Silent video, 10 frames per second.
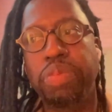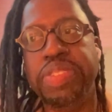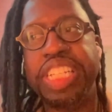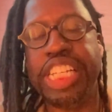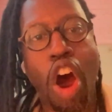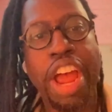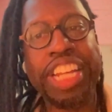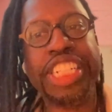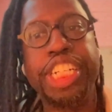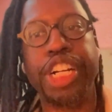these
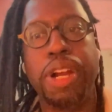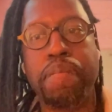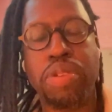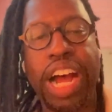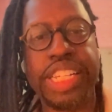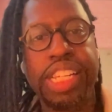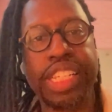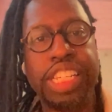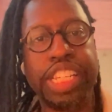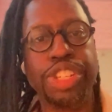engineering
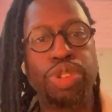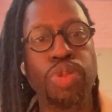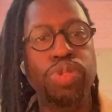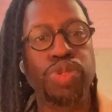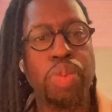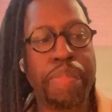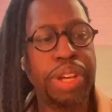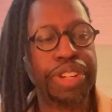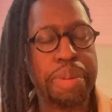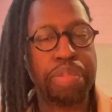processes and tools were
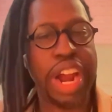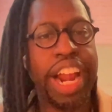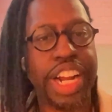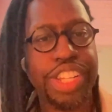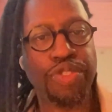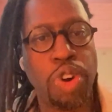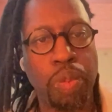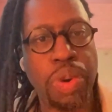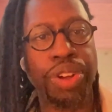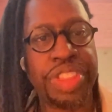building products for a
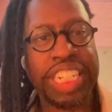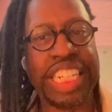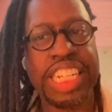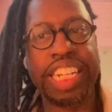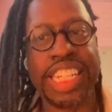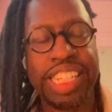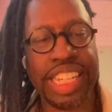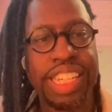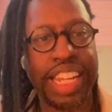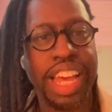world that didn't exist
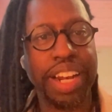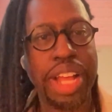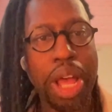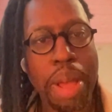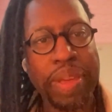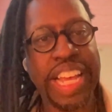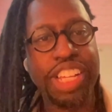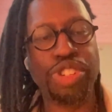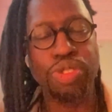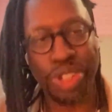yet. Because
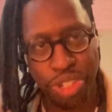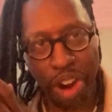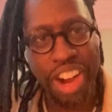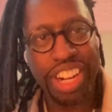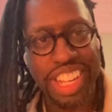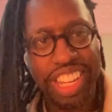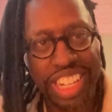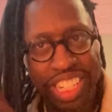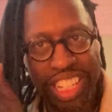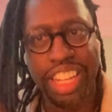you start
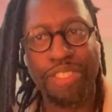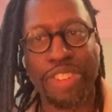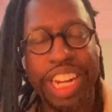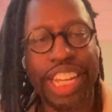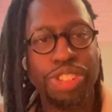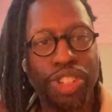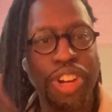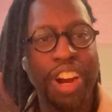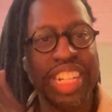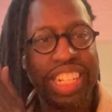delivery and you
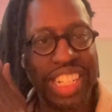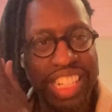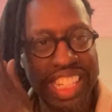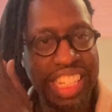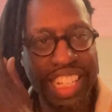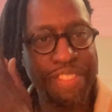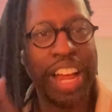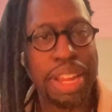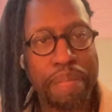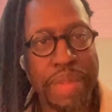start
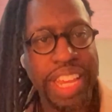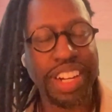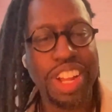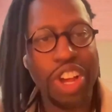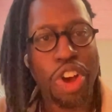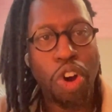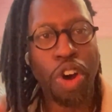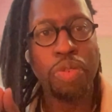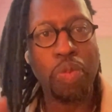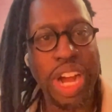development
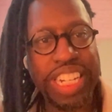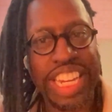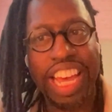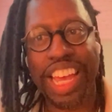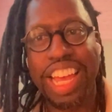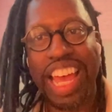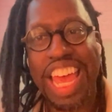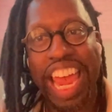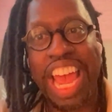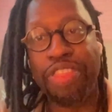on one day,
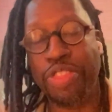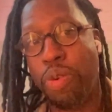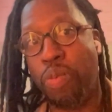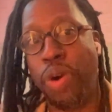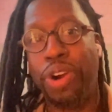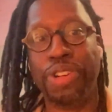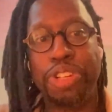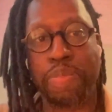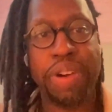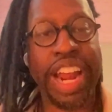and the world your
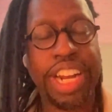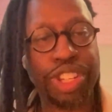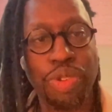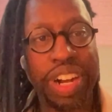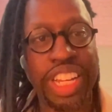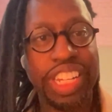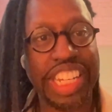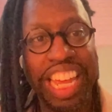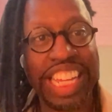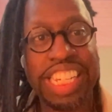product's going to
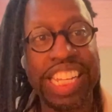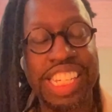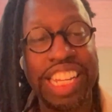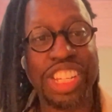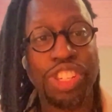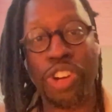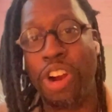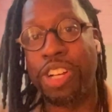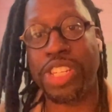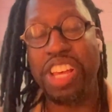exist in
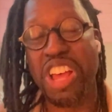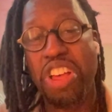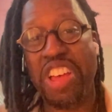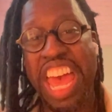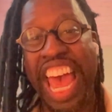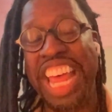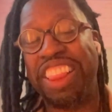starts at